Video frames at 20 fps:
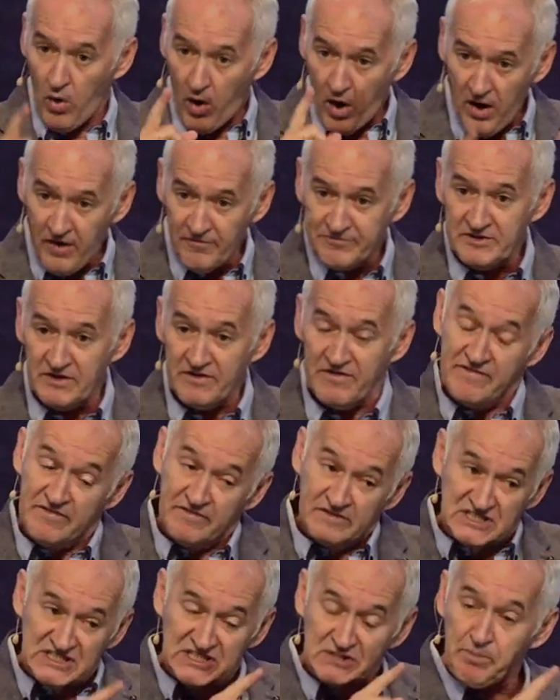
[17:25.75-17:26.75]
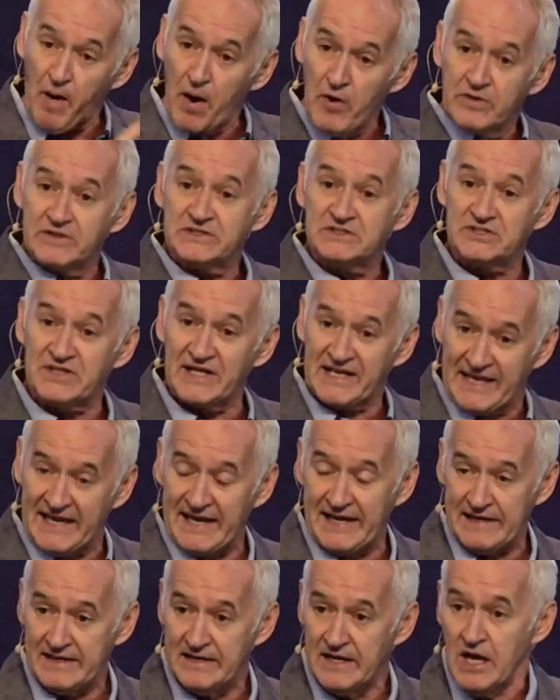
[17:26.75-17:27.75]
after you've spoken to the
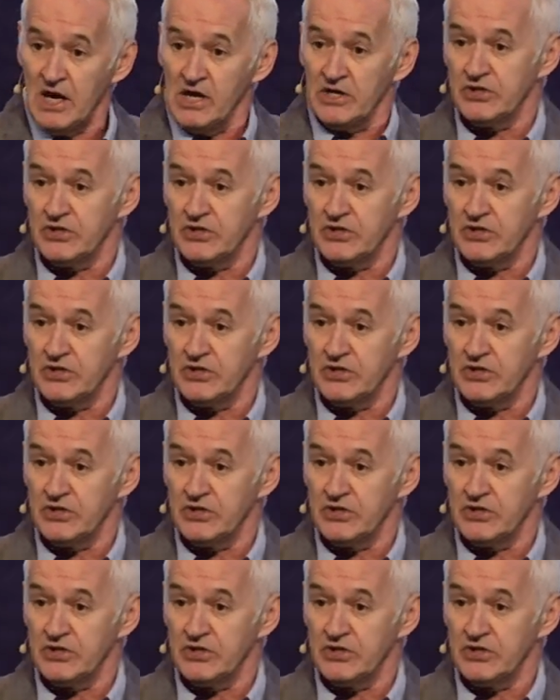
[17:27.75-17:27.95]
king,